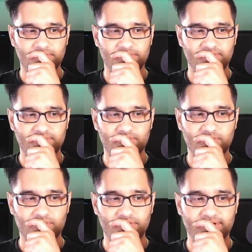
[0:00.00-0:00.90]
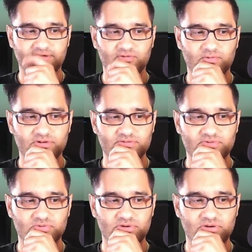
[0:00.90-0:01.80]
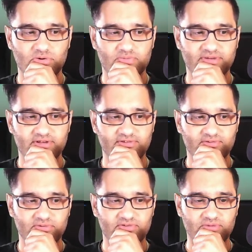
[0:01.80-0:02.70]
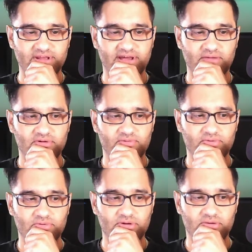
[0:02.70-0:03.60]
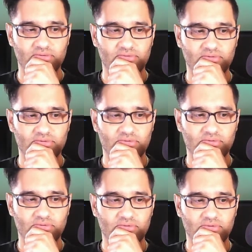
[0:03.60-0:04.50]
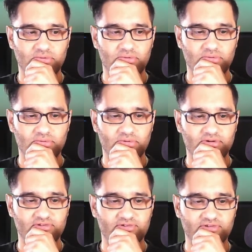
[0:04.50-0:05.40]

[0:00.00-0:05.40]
recording and I switch between OBS screens, will it carry on recording? Let's see.